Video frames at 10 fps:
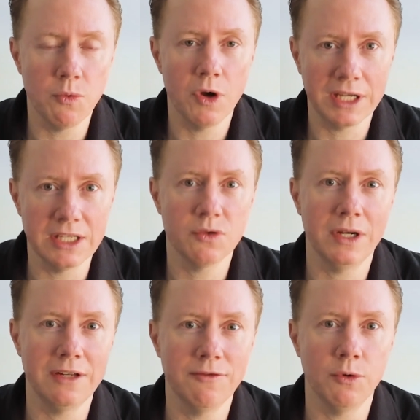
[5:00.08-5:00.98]
working
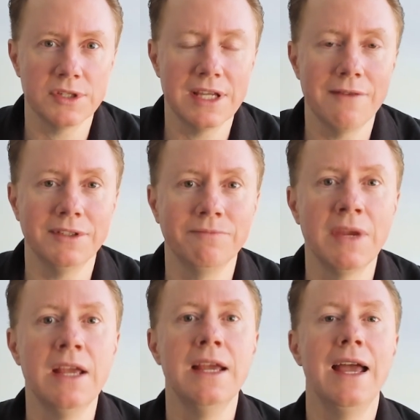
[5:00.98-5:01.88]
24/7?
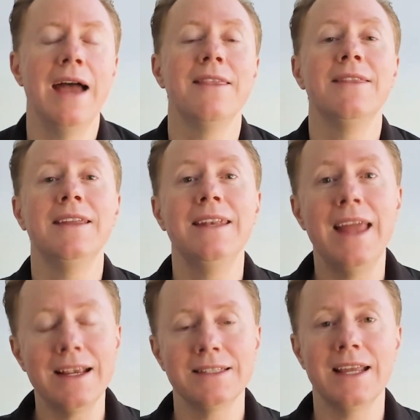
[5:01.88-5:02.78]
And then the
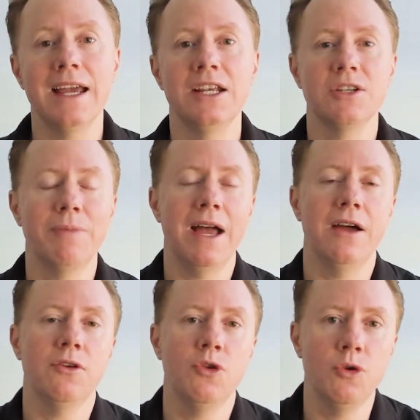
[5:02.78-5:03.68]
next stage
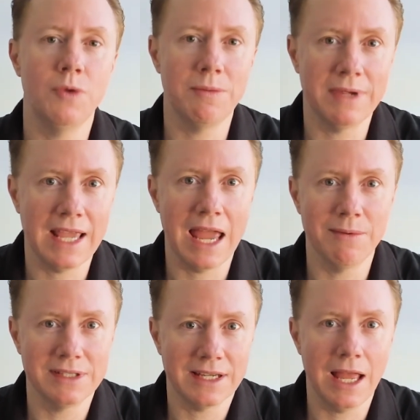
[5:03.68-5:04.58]
about who we became
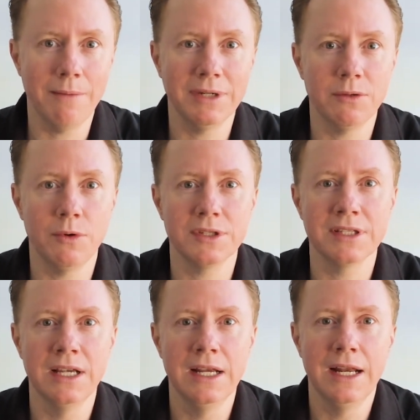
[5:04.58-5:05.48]
as a company
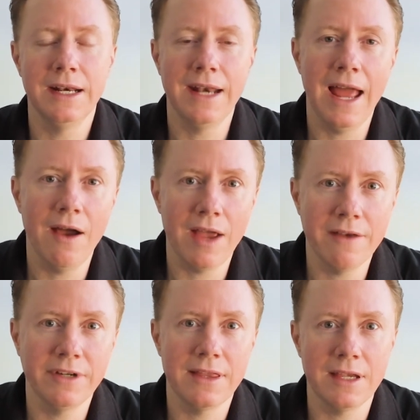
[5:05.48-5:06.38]
was Now
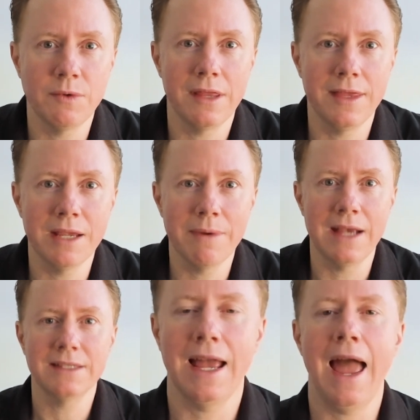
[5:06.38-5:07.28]
everything we think about
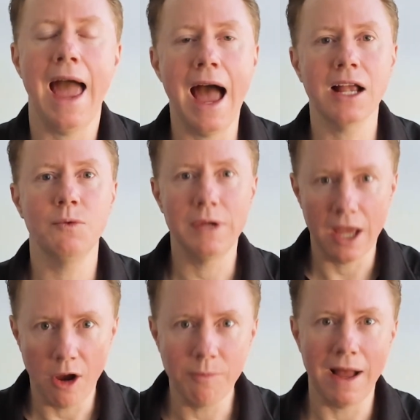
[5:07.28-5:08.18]
is how can we
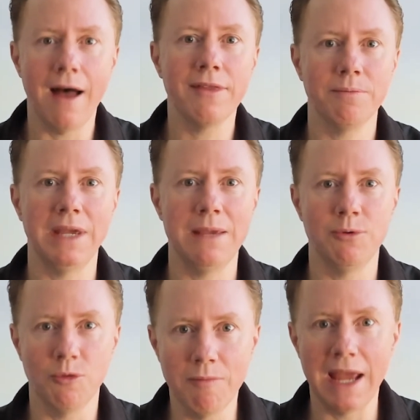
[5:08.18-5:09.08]
help other
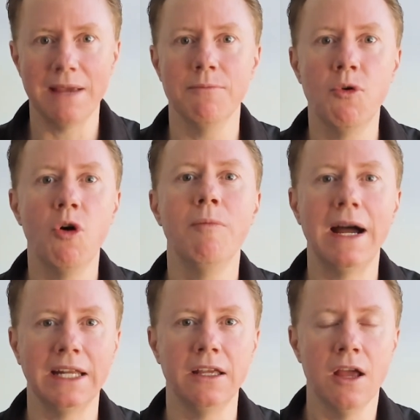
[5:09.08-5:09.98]
people make more
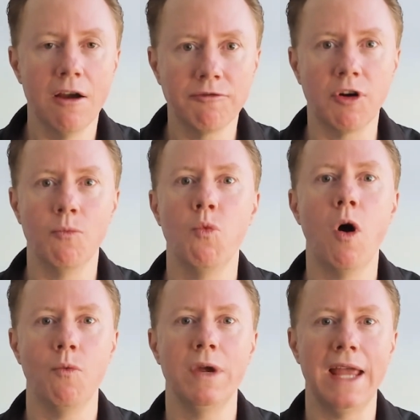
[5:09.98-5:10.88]
money from
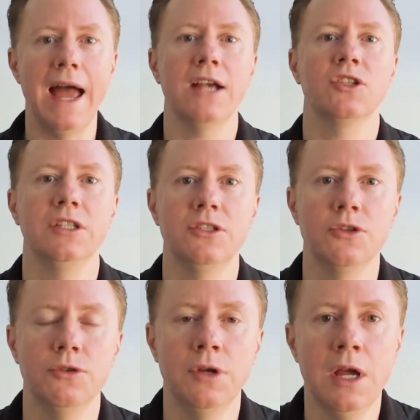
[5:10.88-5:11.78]
what we actually
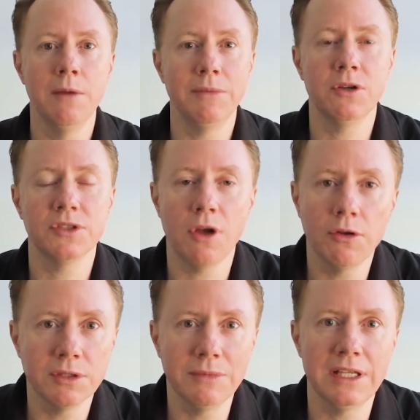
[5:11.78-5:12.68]
do? Because
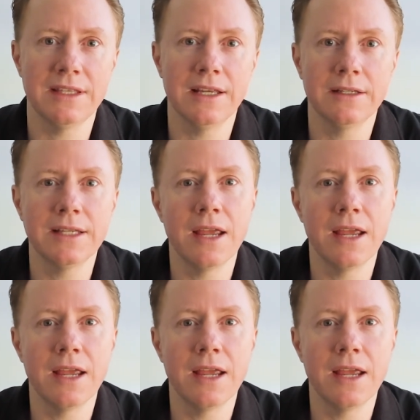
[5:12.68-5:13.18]
ultimately at the end of the